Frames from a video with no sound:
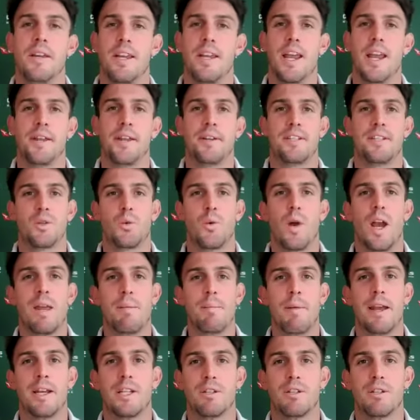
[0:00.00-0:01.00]
Just the way he
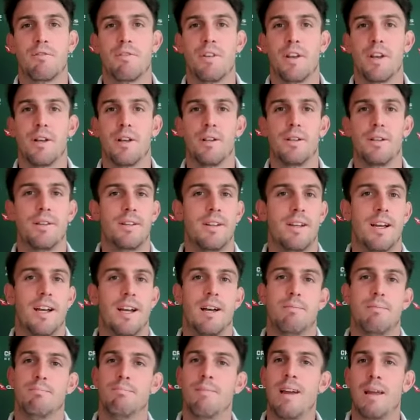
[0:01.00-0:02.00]
makes you
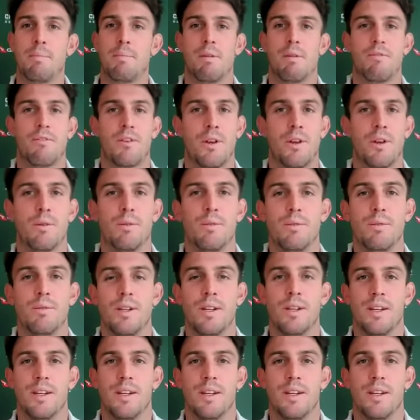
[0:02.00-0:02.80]
feel, made me feel